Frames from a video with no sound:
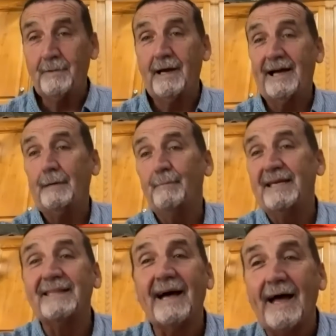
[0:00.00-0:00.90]
I can be
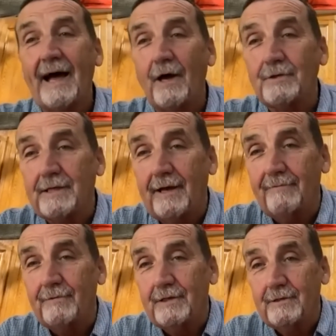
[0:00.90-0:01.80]
in the house, and
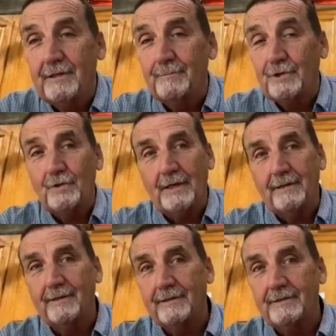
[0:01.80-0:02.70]
I've
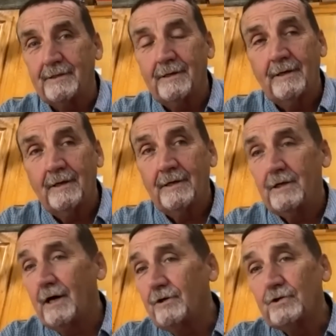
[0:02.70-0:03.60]
demonstrated this.
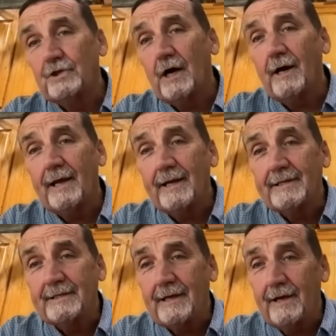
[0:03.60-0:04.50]
Dr. John
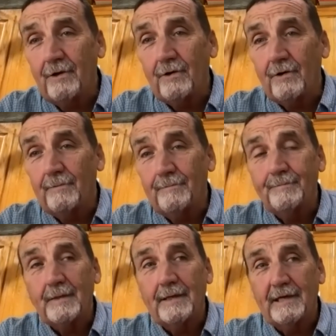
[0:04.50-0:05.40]
Alexander,
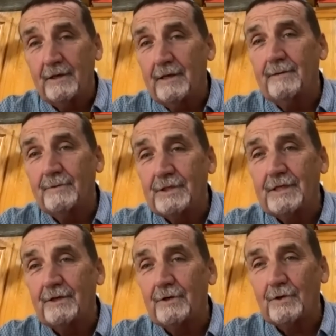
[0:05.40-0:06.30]
he, he was
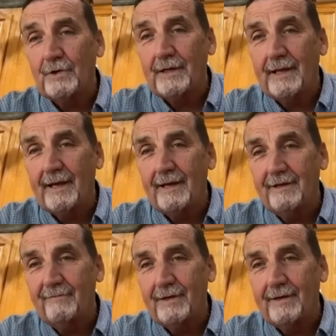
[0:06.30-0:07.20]
here during that
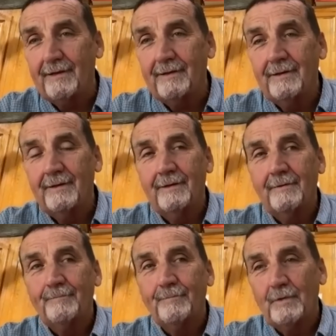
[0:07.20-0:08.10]
event,
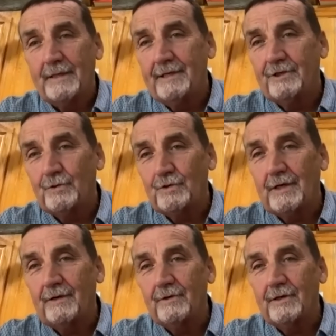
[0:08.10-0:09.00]
and the History
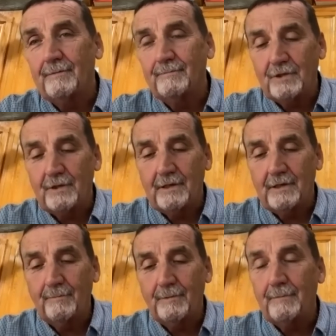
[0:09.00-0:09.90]
Channel comes, so
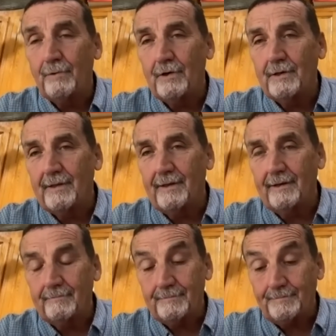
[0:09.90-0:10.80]
he'll be a part of that
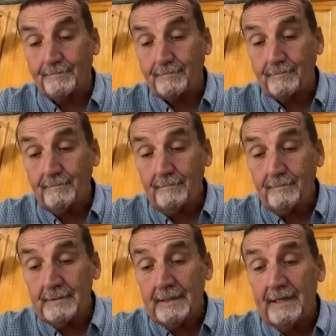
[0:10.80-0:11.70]

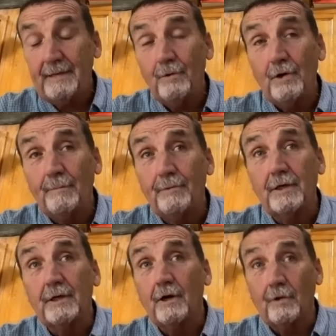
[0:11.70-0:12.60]
he wrote a
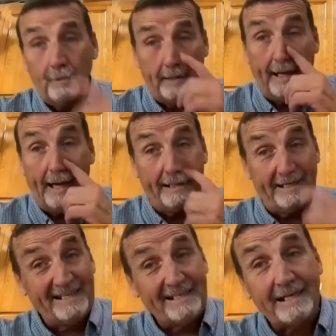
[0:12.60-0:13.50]
book called
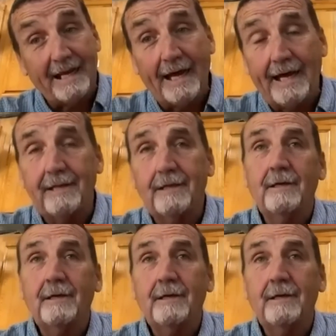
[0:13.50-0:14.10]
Reality Denied